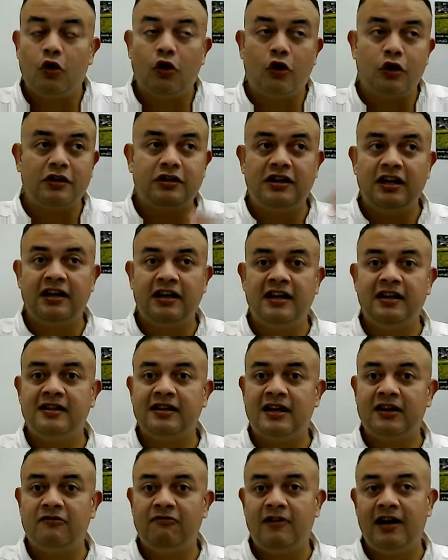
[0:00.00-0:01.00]
or thinking
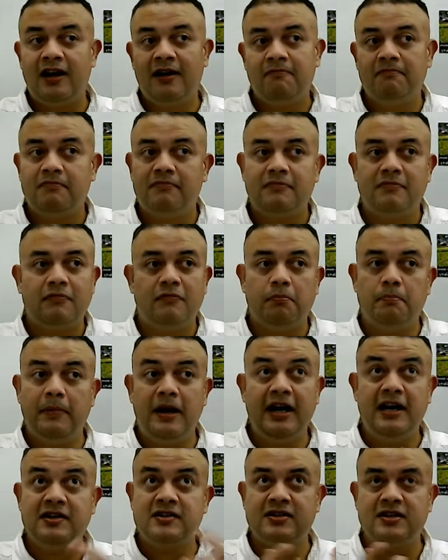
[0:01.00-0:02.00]
that well
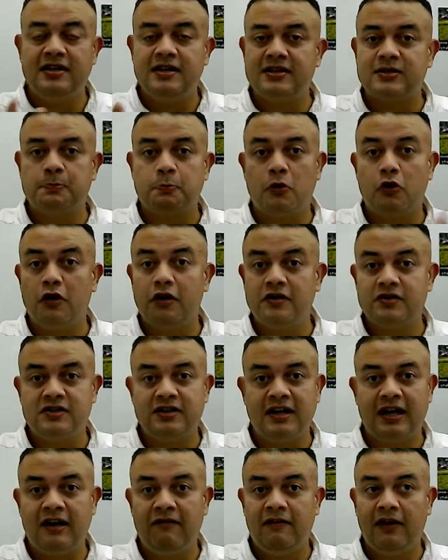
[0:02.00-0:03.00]
medicine is
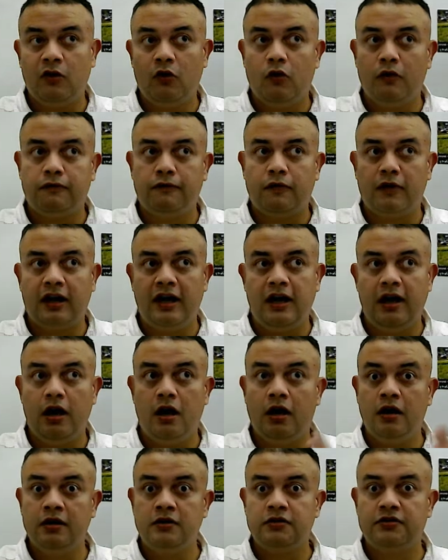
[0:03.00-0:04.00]
progressing i will go for a
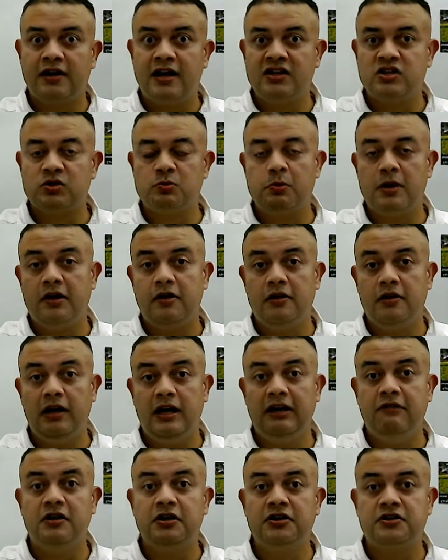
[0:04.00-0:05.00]
lung transplant or
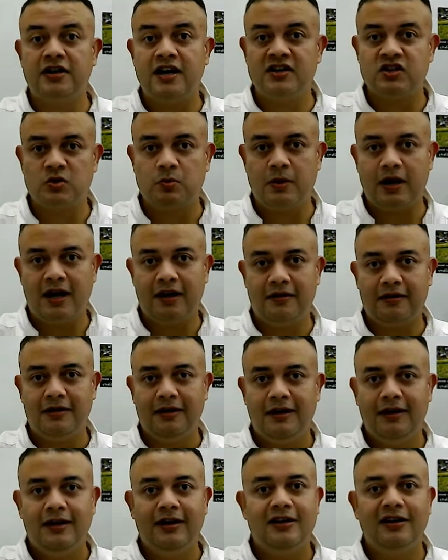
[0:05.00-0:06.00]
liver transplant
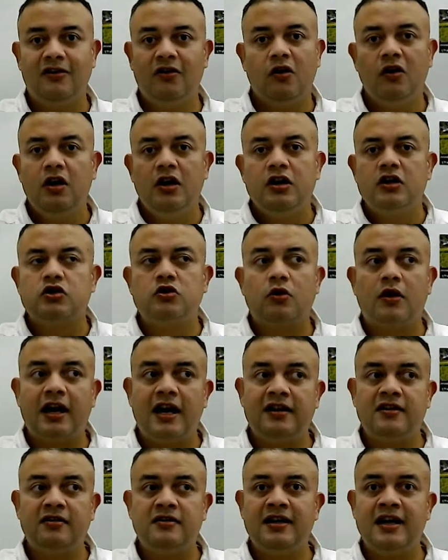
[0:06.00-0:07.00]
you know so
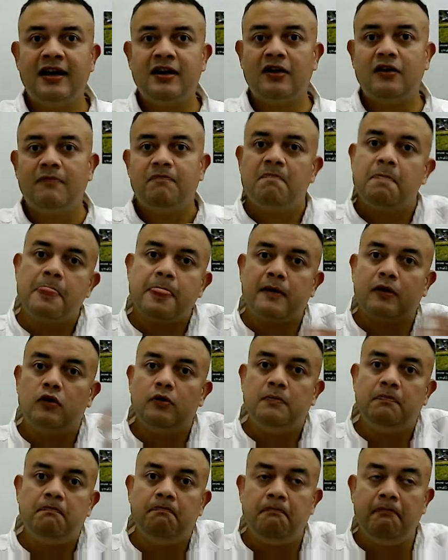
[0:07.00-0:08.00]
rather than
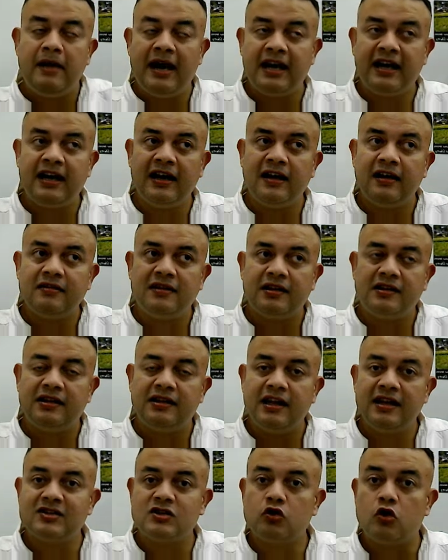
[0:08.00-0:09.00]
making the
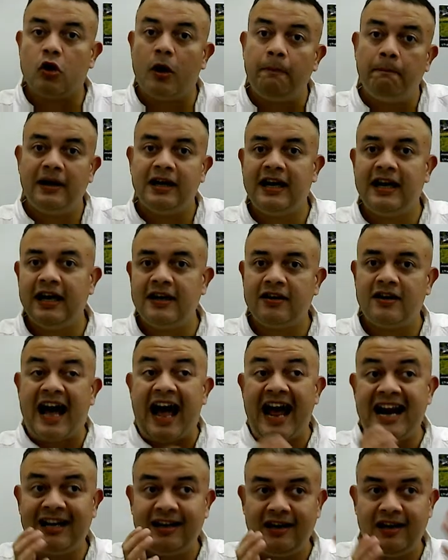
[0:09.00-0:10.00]
things complicated
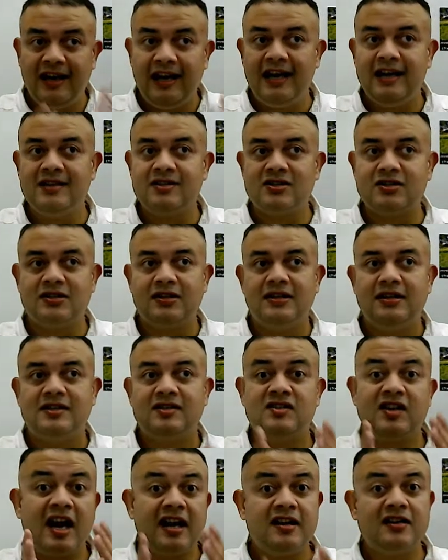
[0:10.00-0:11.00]
at least
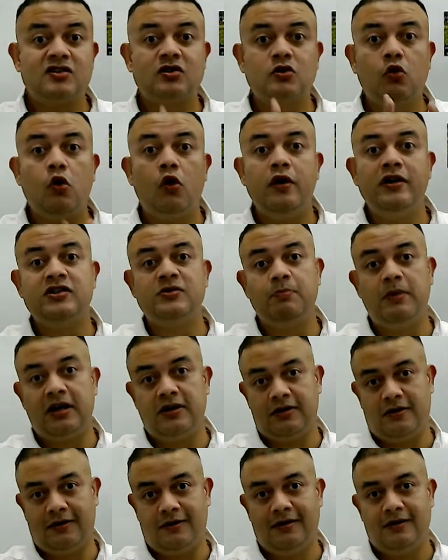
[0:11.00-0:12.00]
status quo is
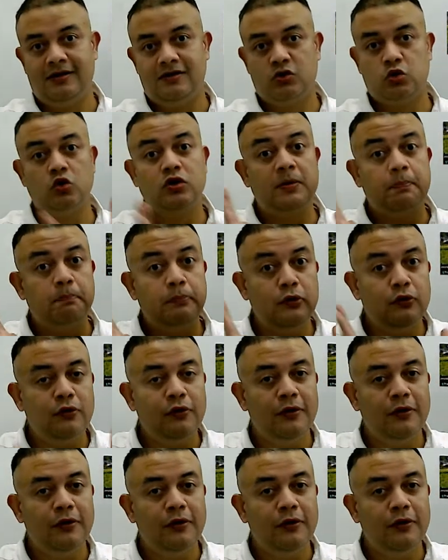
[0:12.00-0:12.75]
better so the pu